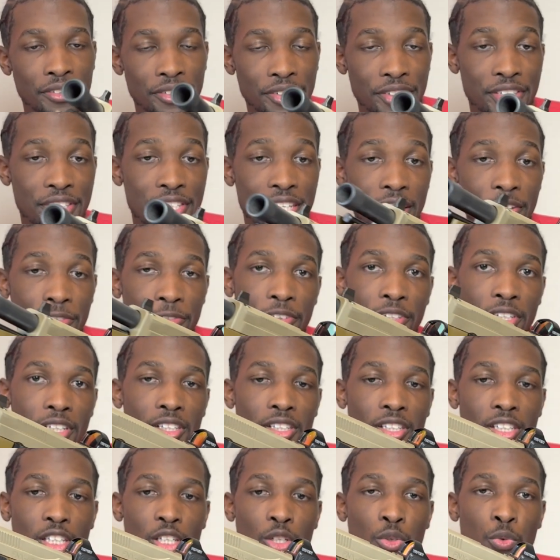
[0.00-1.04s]

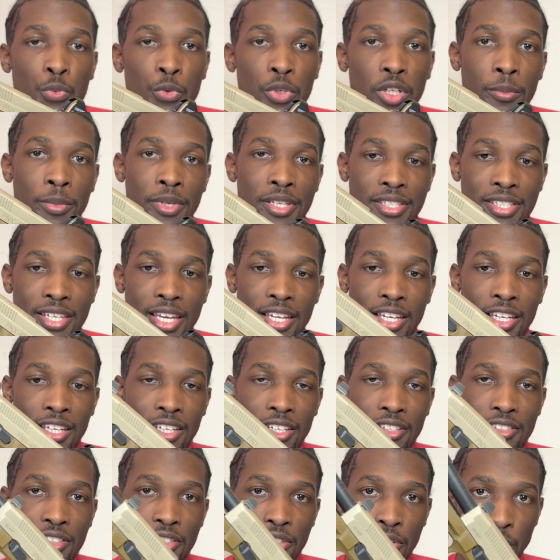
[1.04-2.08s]
Definitely will be taking it
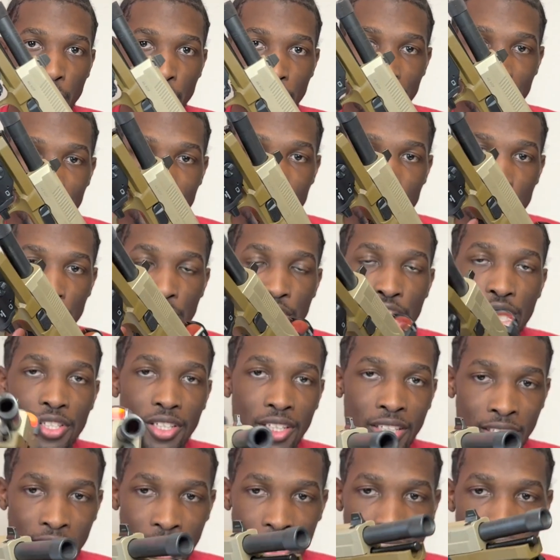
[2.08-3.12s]
to the range
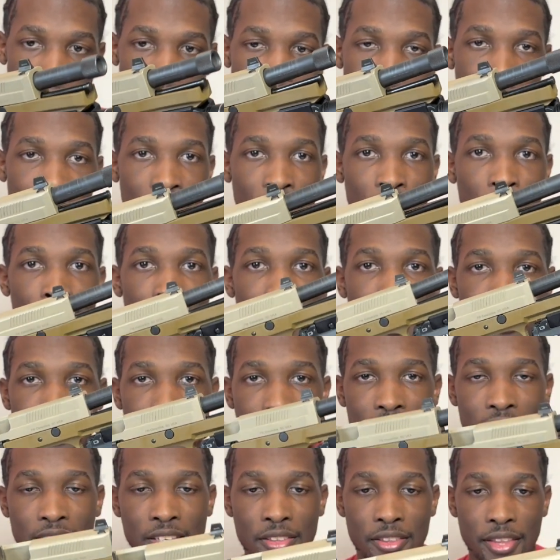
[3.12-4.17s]
and letting you guys
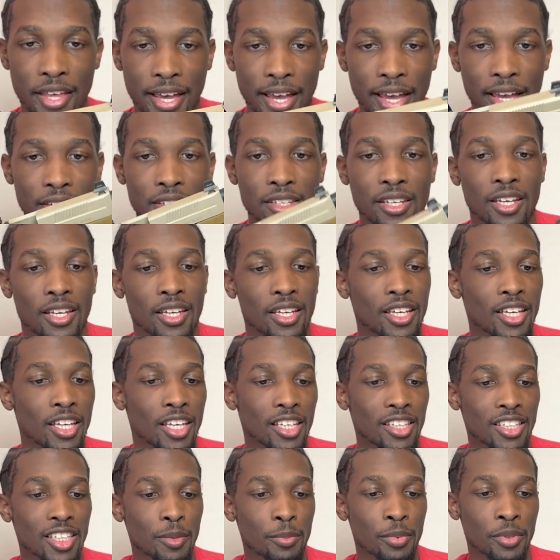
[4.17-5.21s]
see that,
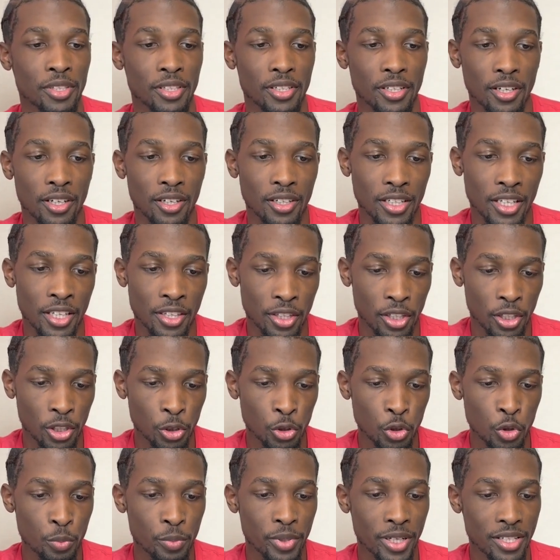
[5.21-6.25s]
keeping y'all in the
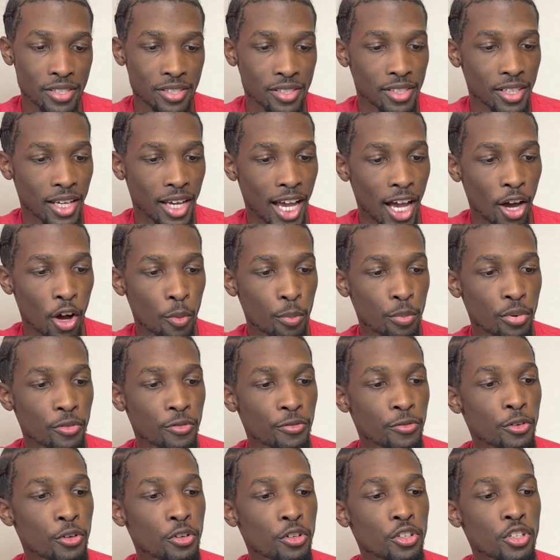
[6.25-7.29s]
loop as to how it
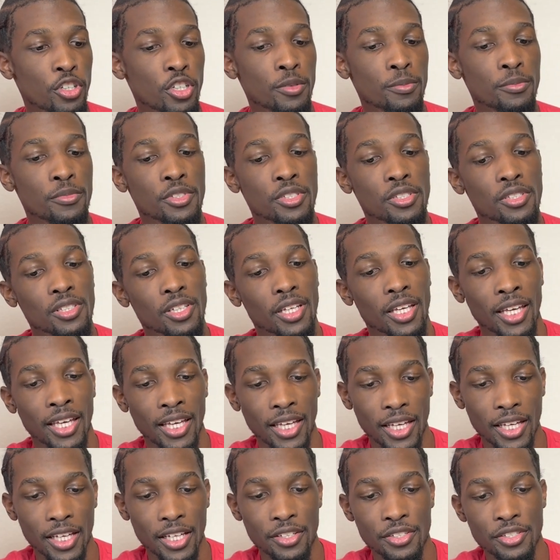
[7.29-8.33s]
performs
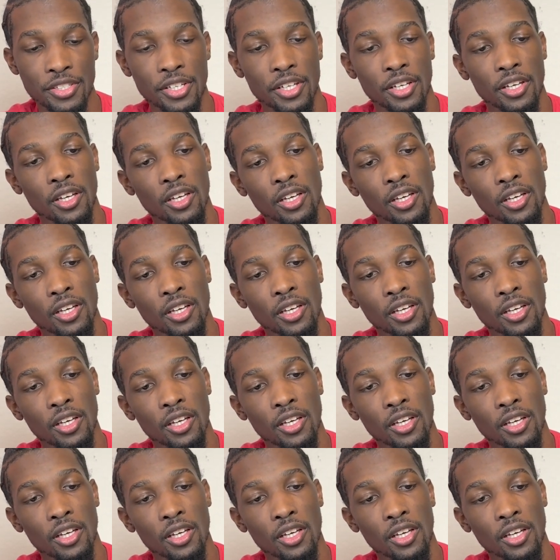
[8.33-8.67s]
and,